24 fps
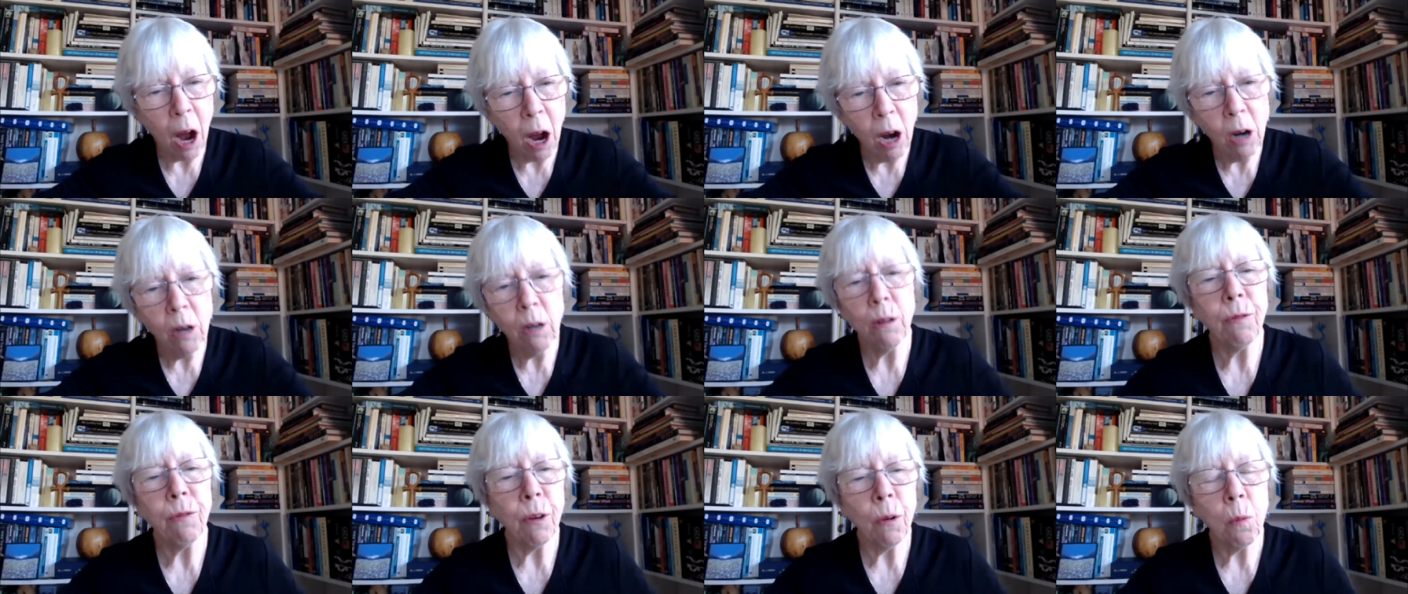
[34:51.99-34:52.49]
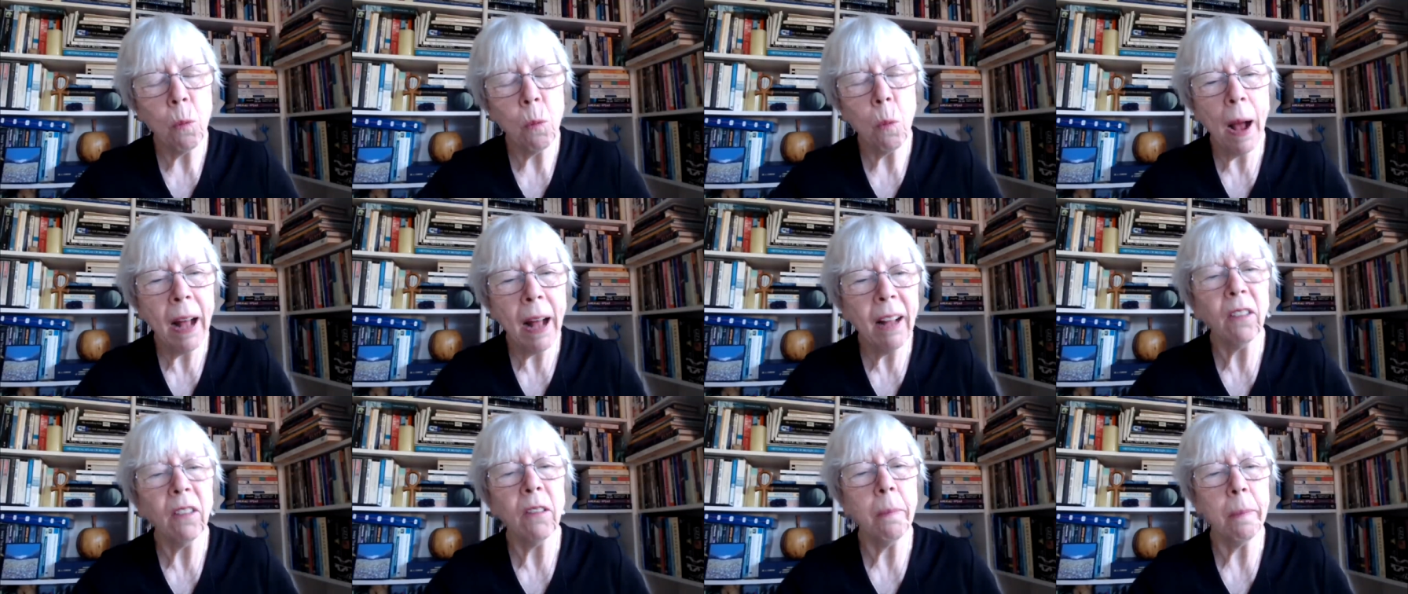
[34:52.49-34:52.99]

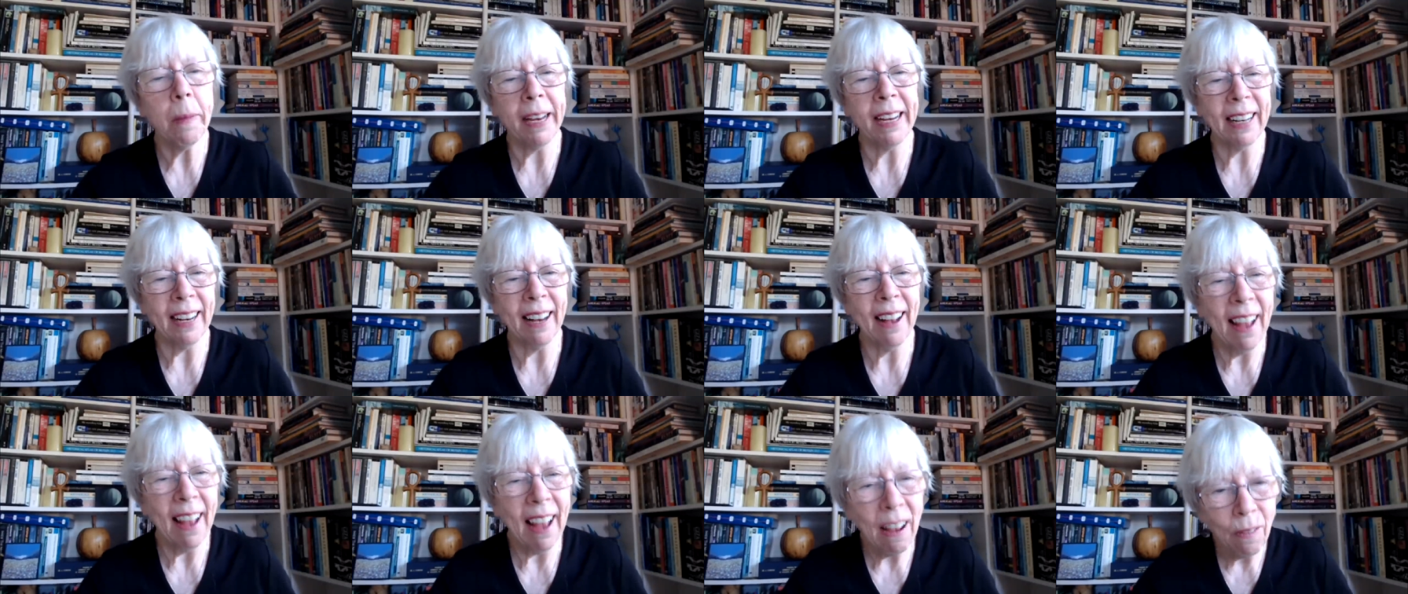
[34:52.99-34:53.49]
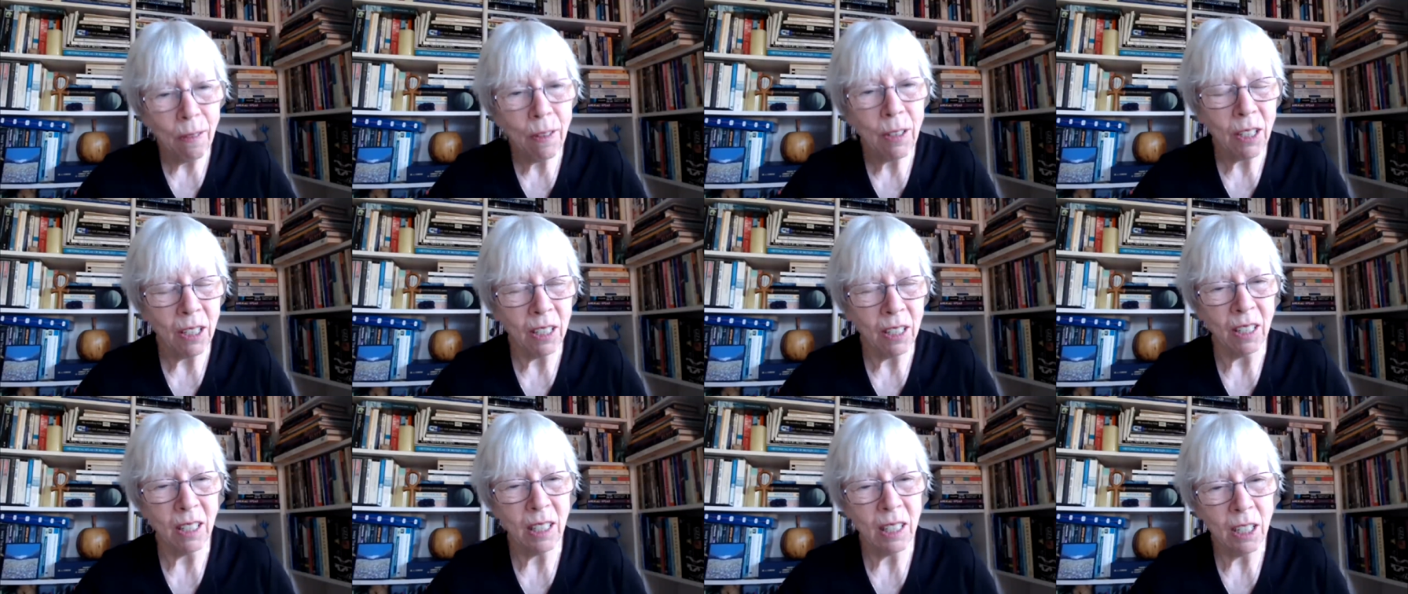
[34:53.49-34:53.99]
overwhelming
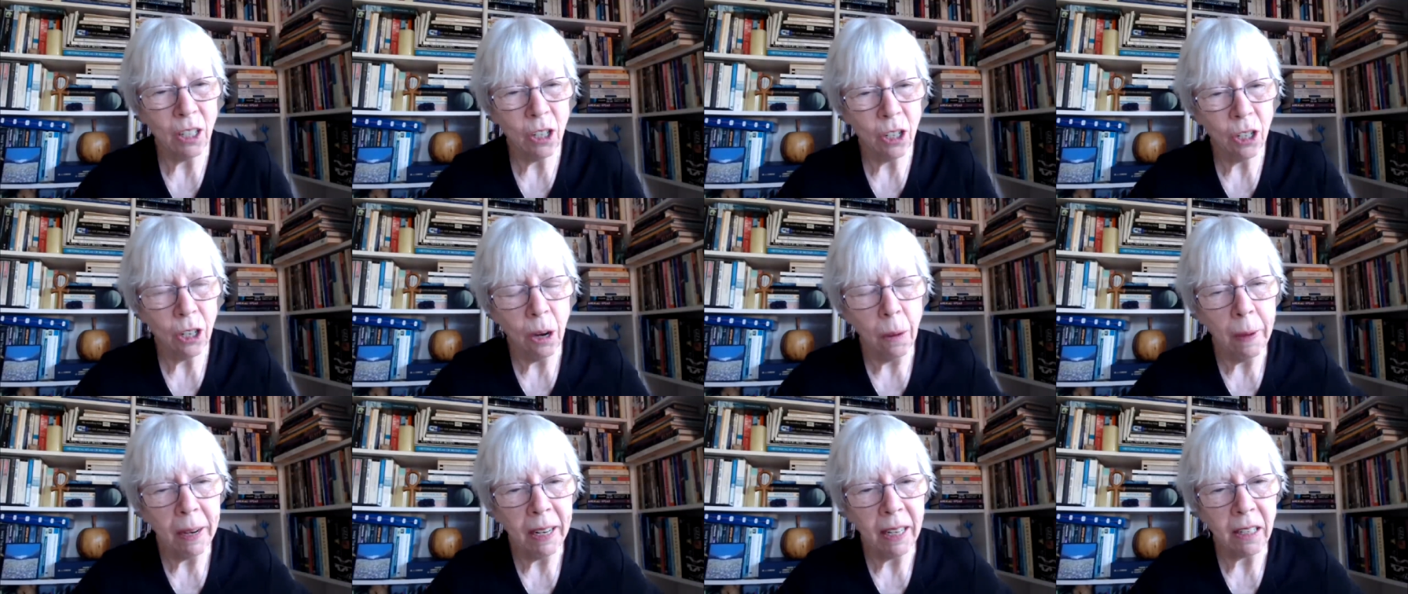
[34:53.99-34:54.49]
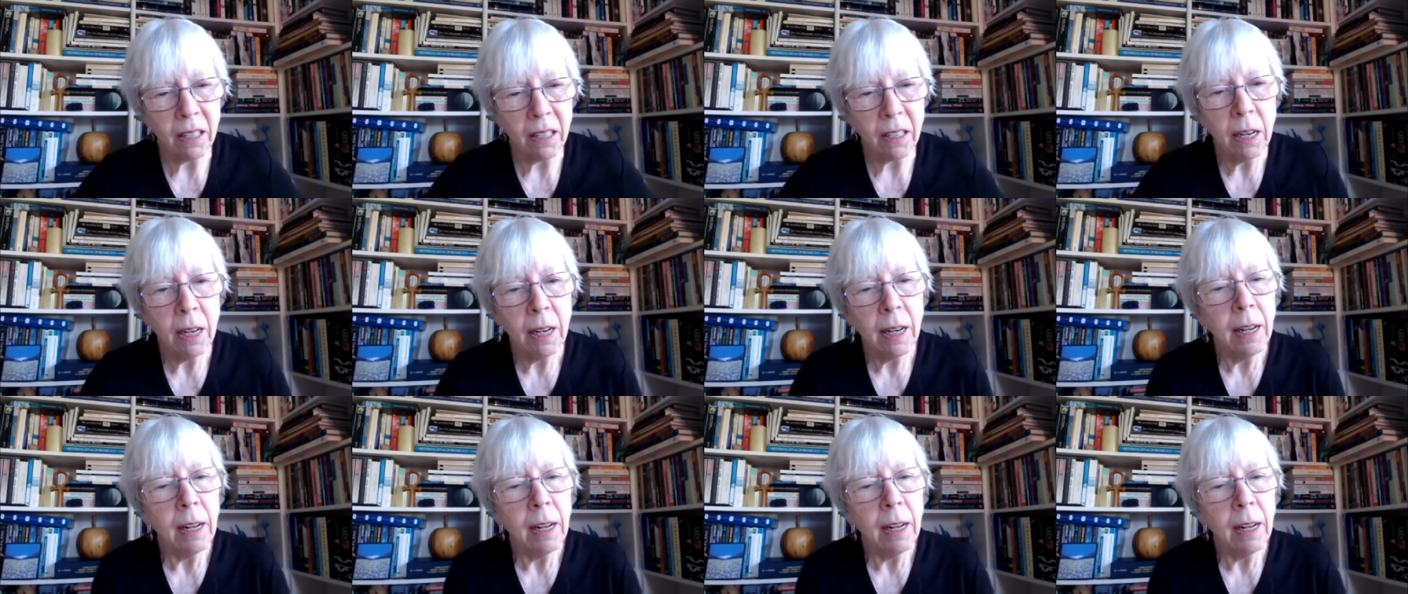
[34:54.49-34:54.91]
evidence is showing us.